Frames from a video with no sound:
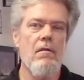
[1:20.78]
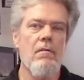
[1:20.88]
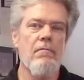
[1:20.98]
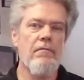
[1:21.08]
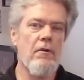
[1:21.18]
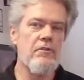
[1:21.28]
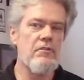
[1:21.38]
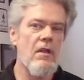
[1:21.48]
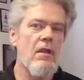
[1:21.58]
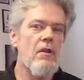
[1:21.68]

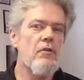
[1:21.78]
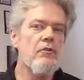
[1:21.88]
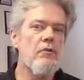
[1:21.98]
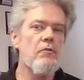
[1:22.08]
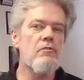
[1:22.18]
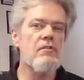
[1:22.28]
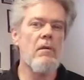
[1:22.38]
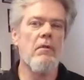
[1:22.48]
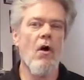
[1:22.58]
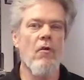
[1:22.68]
First, use
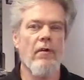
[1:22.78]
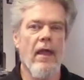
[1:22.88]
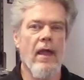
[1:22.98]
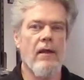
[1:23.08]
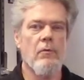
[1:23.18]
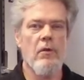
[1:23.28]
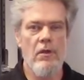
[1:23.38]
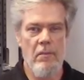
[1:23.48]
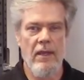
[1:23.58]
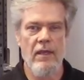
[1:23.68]
double overhand when
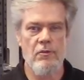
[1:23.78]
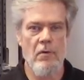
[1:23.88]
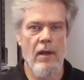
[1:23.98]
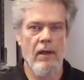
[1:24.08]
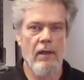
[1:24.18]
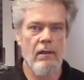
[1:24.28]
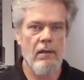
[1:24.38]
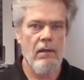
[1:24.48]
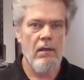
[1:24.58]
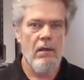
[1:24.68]
you begin training.
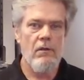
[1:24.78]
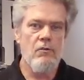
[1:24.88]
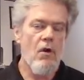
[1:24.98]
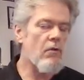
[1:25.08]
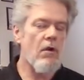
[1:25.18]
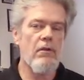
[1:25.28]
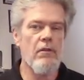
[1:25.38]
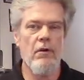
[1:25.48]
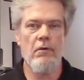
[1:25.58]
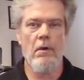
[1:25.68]
Don't go to the
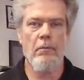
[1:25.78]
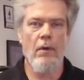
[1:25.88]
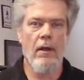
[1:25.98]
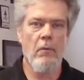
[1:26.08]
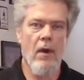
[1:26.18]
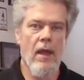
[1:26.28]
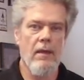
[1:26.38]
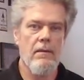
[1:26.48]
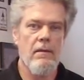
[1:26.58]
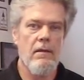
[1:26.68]
hook grip right
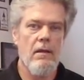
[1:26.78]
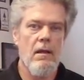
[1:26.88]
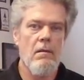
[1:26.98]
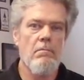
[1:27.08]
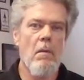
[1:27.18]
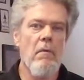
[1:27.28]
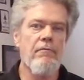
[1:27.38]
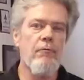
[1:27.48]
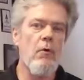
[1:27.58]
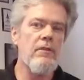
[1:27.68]
away. But
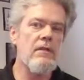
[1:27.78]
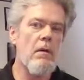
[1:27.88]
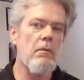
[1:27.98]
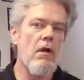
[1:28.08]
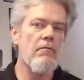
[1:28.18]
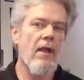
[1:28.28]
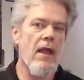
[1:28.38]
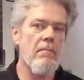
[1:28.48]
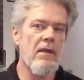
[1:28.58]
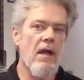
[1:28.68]
before the double
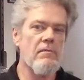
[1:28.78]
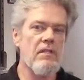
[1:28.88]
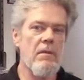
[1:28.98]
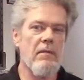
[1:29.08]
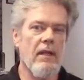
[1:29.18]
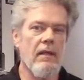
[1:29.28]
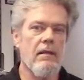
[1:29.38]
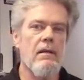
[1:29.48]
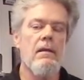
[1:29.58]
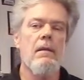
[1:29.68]
overhand becomes
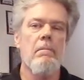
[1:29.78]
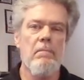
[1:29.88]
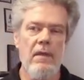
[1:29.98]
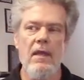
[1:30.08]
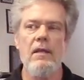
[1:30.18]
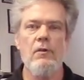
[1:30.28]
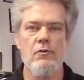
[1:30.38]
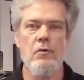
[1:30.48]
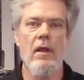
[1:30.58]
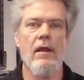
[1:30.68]
limiting, begin your
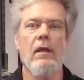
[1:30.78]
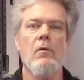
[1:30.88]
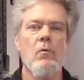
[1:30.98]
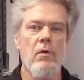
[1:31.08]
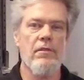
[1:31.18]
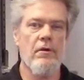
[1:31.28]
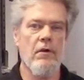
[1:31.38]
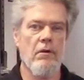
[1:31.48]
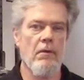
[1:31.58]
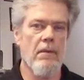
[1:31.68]
training with the
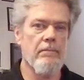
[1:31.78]
hook grip.